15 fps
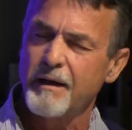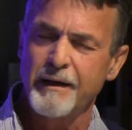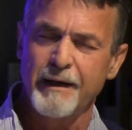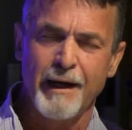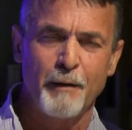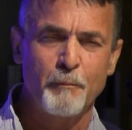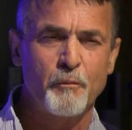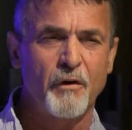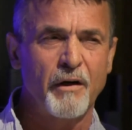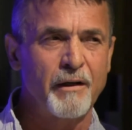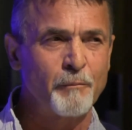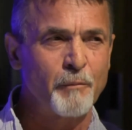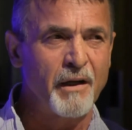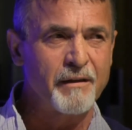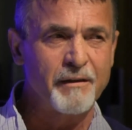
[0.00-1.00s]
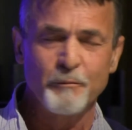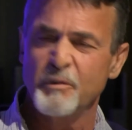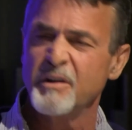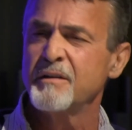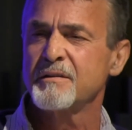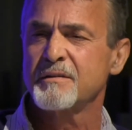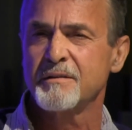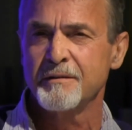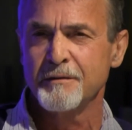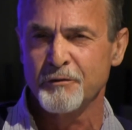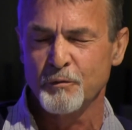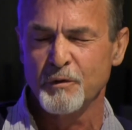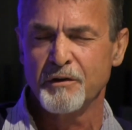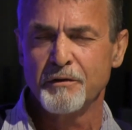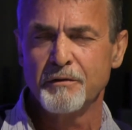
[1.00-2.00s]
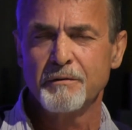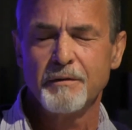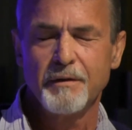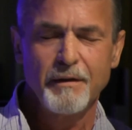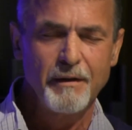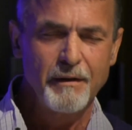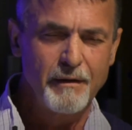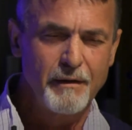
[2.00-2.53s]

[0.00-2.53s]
I now pray about the biggest deals we do.